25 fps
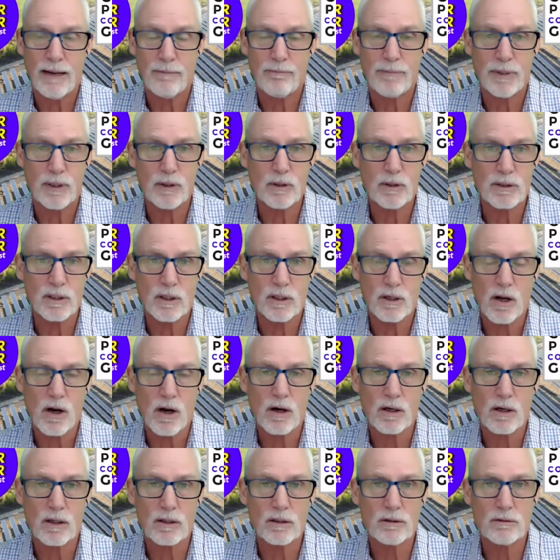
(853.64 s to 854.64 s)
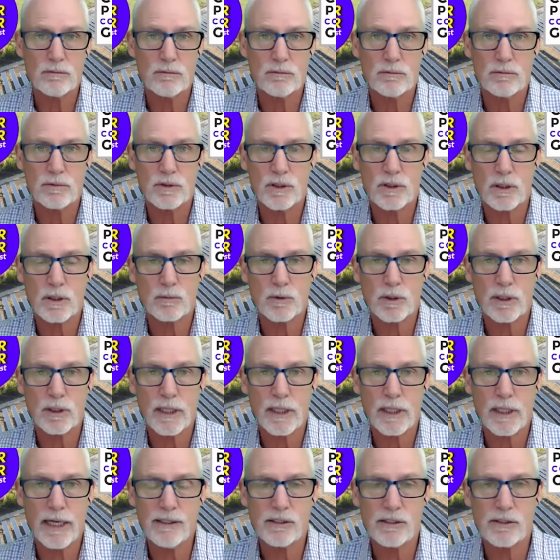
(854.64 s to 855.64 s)
build a long-term
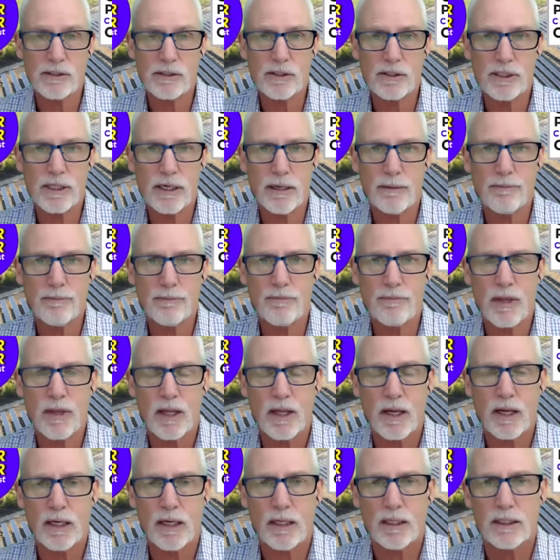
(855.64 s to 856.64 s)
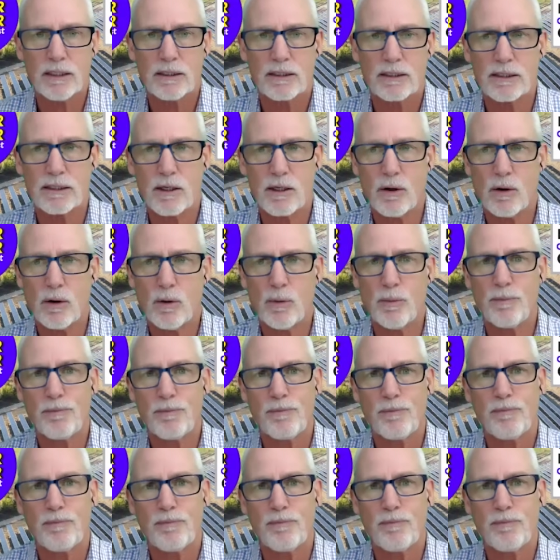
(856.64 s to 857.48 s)
relationship. So